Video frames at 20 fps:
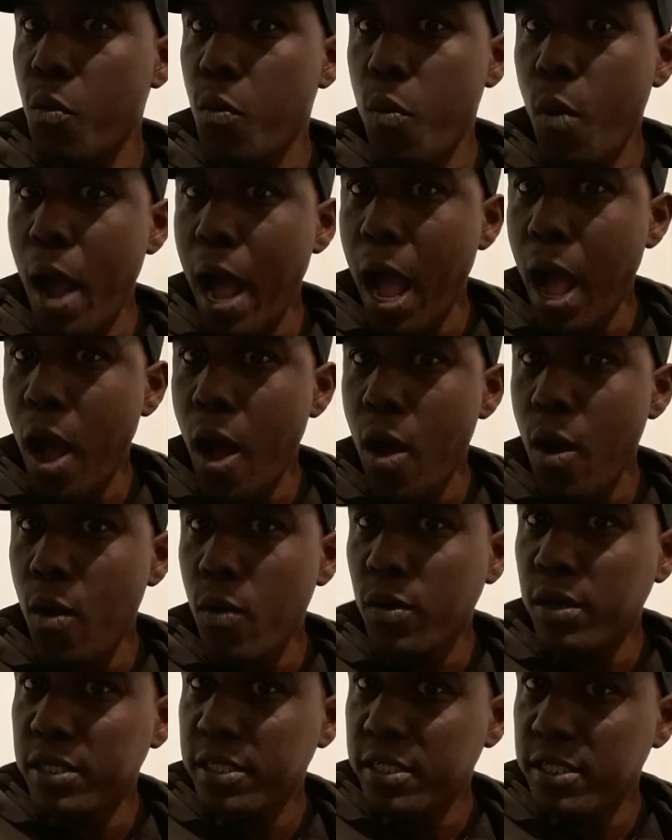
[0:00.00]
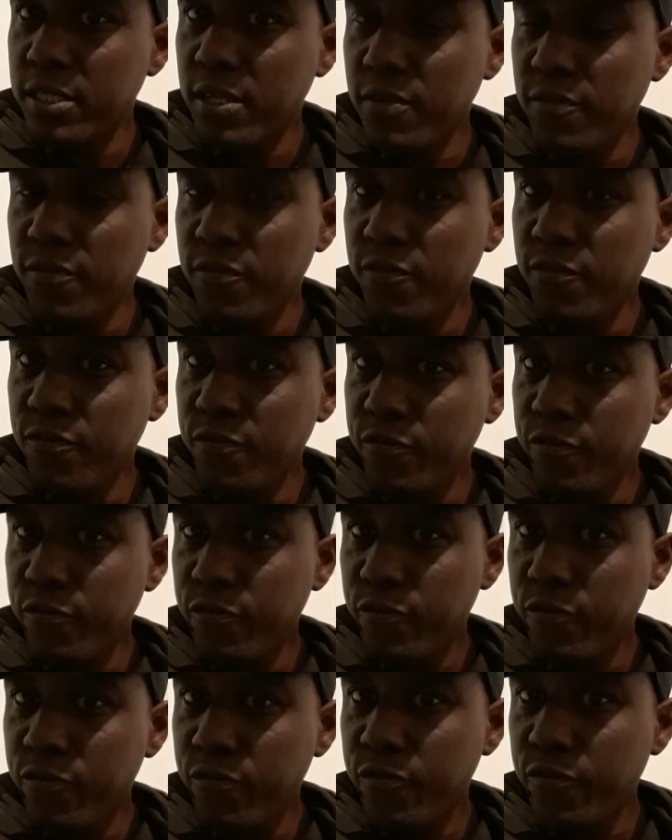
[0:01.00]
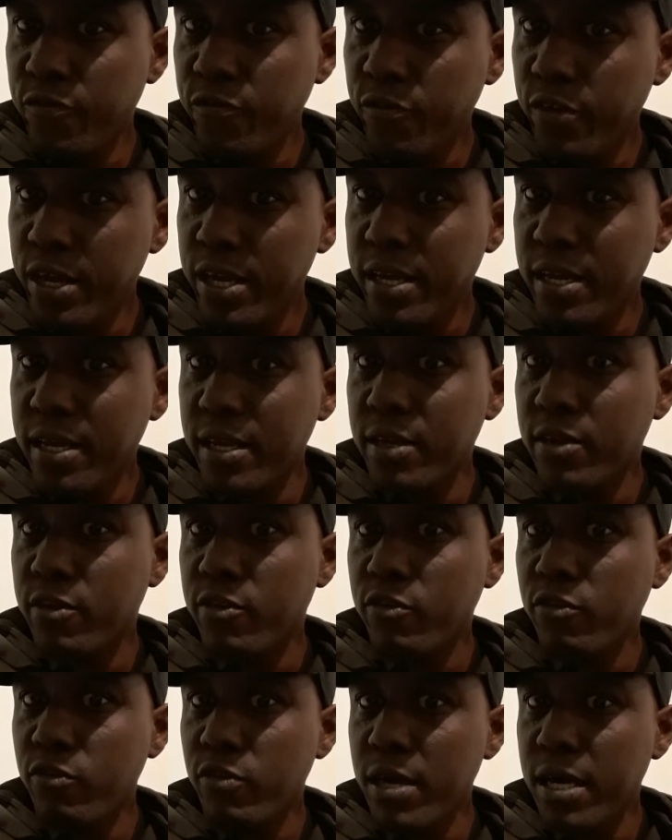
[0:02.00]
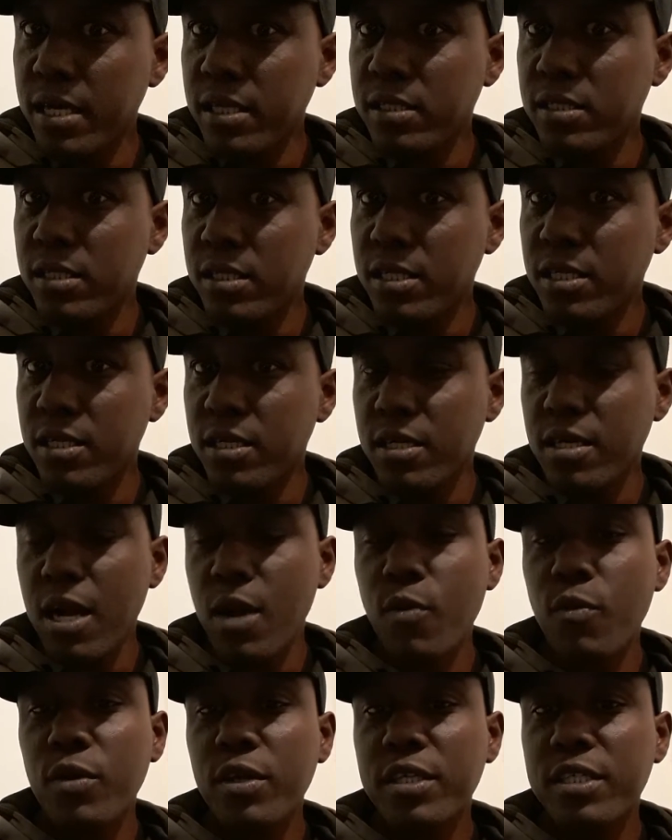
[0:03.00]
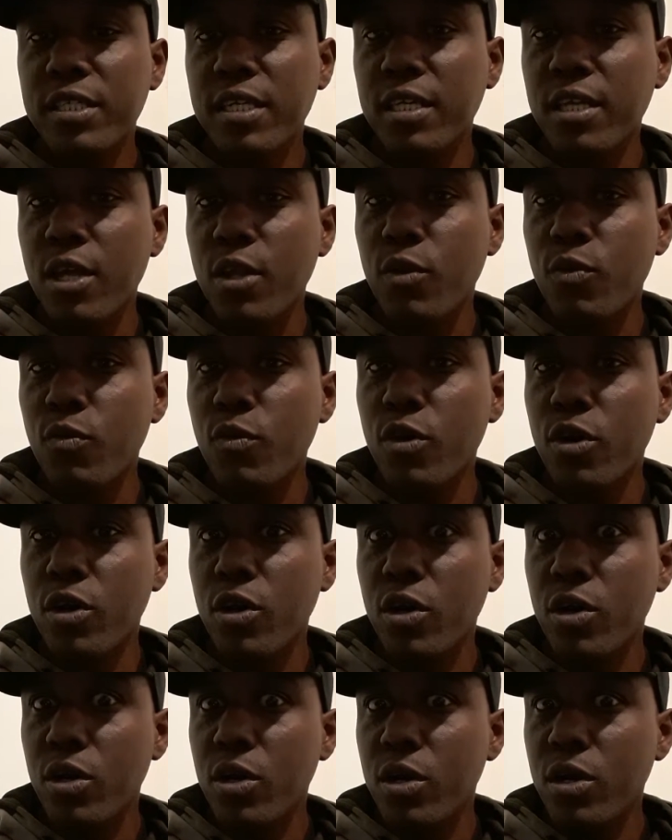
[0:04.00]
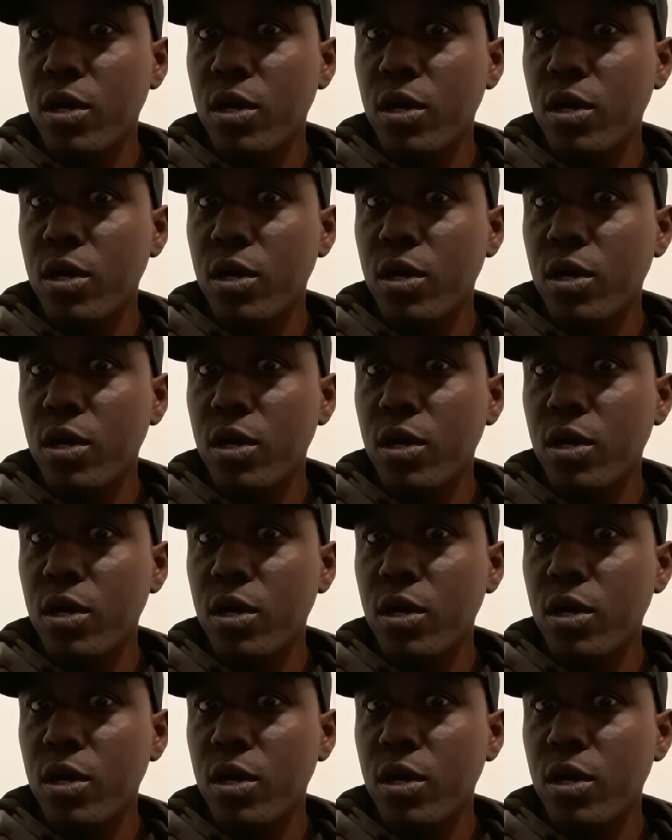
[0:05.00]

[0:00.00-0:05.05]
wow, this is a freaking crazy year. I want to say another word.